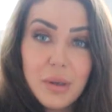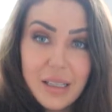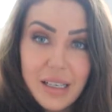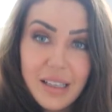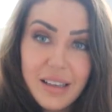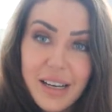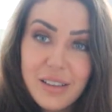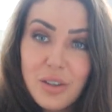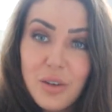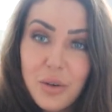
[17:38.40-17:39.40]
really
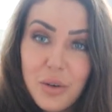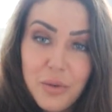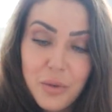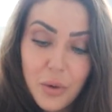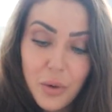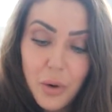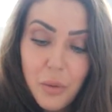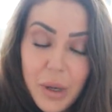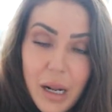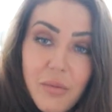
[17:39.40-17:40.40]
like to do for
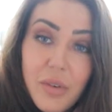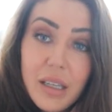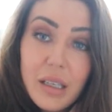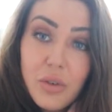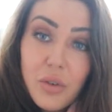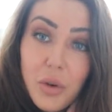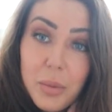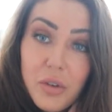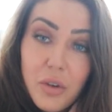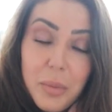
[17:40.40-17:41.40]
when I'm feeling
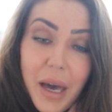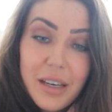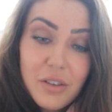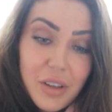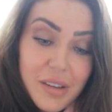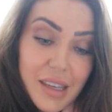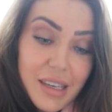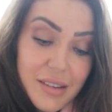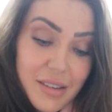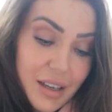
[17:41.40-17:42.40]
super, super anxious
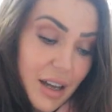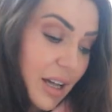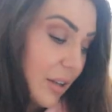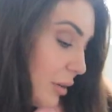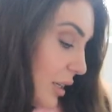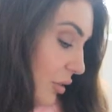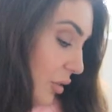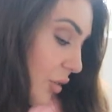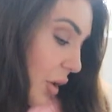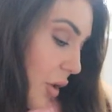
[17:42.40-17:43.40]
is coloring.
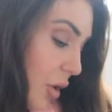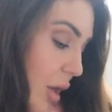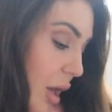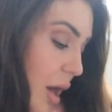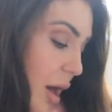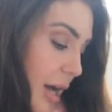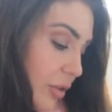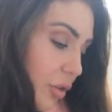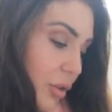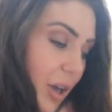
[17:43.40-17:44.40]
So I
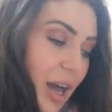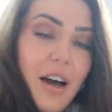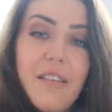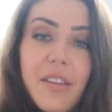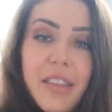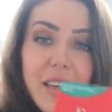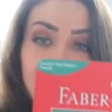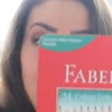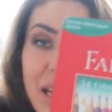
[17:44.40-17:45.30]
do have these